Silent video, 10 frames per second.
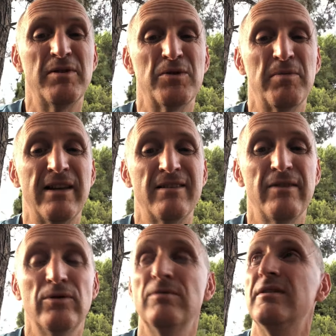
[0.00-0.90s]
talk about the
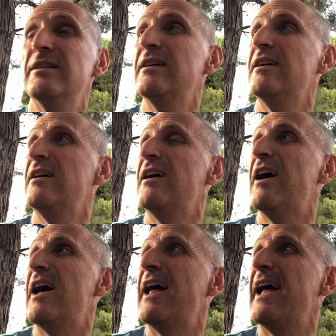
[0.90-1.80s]

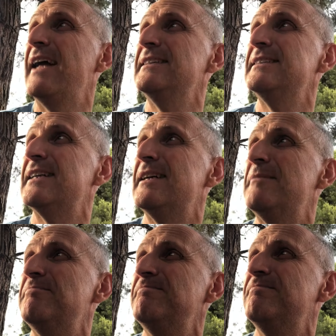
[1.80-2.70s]
devil. And um,